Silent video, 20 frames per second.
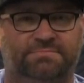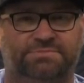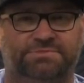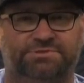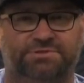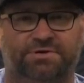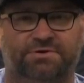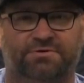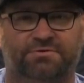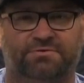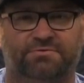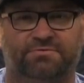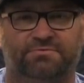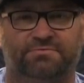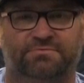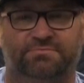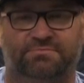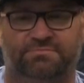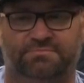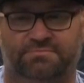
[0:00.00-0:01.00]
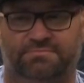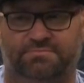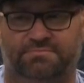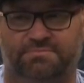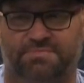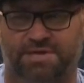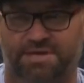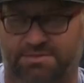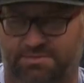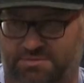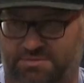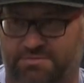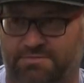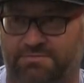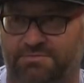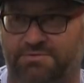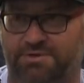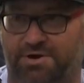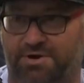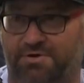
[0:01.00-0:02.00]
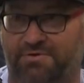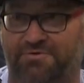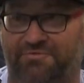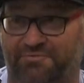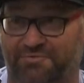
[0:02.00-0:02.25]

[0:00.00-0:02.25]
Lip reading: So, you know,